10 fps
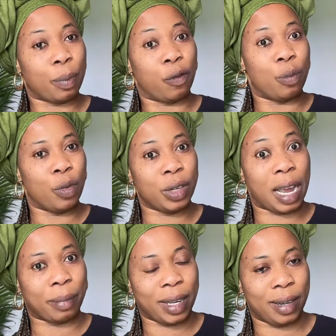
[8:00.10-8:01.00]
of money
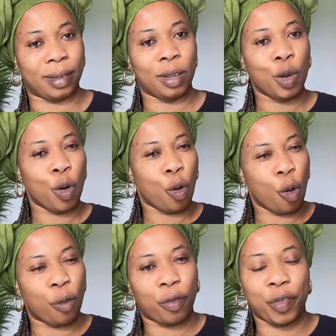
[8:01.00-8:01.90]
I'm earning
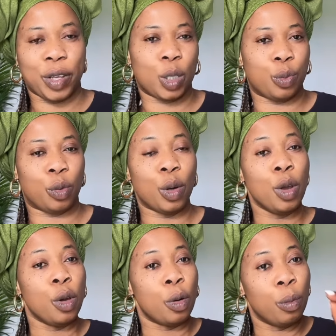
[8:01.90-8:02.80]
on Facebook.
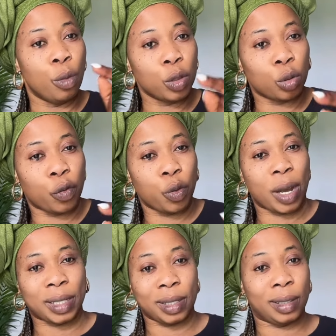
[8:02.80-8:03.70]
Most of you
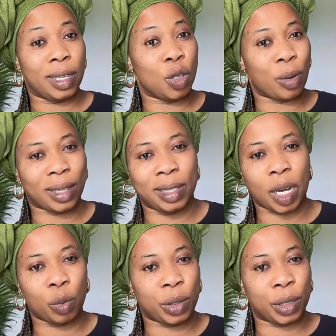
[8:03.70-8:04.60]
are still there. You are
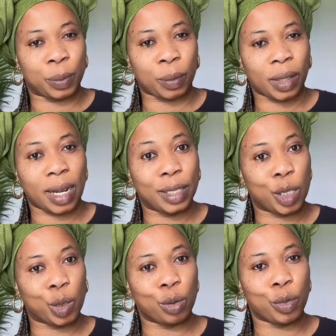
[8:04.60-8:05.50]
doubting that
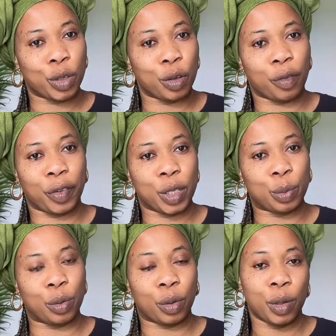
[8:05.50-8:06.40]
there's no money on Facebook.